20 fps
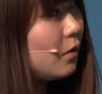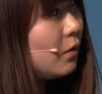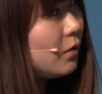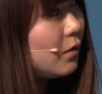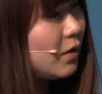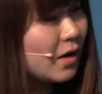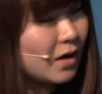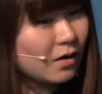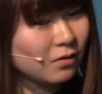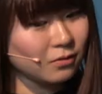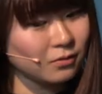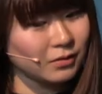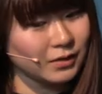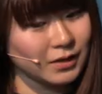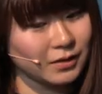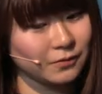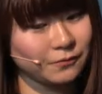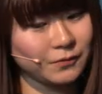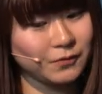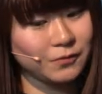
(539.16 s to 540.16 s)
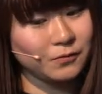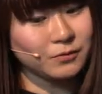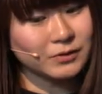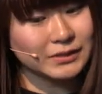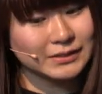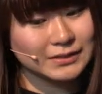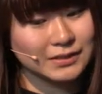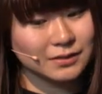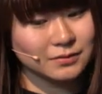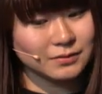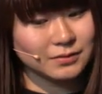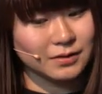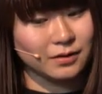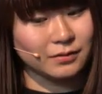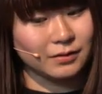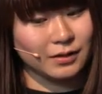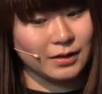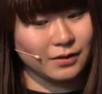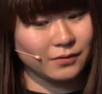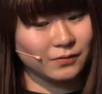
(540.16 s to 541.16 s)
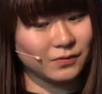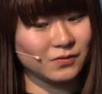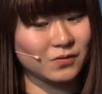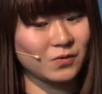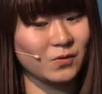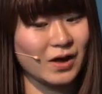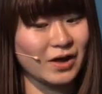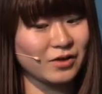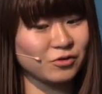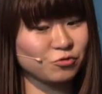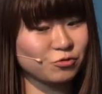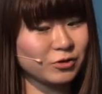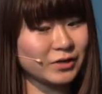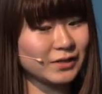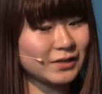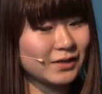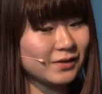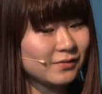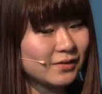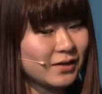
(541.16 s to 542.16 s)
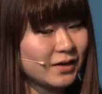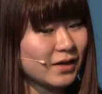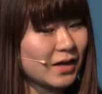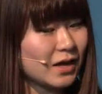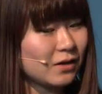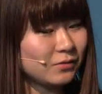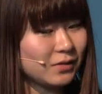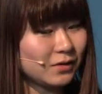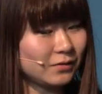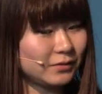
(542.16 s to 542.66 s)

Now only a few results are left, so I try testing out